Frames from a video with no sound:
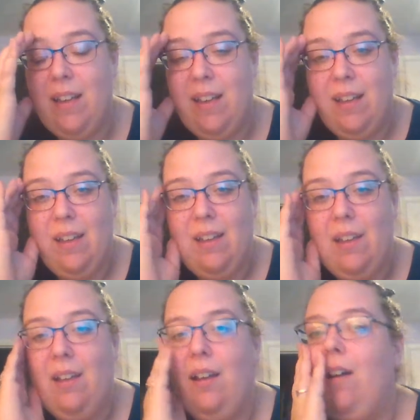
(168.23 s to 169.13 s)

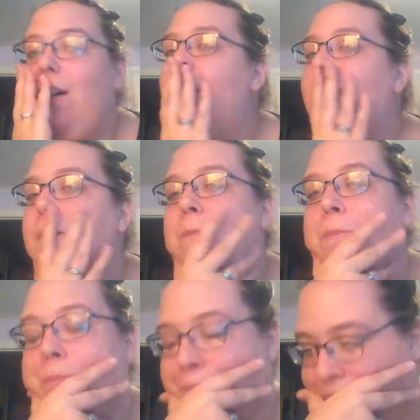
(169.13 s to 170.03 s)

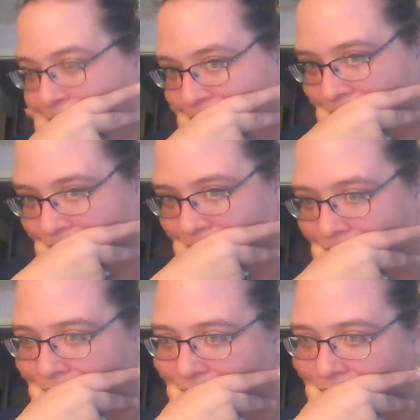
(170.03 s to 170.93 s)

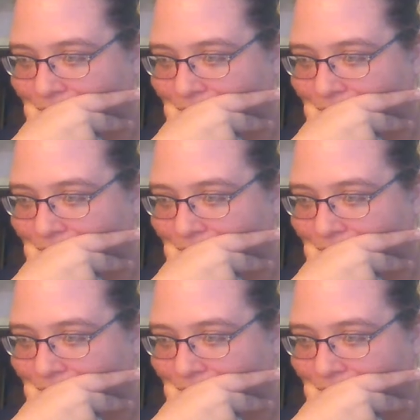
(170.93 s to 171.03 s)
Nothing is said.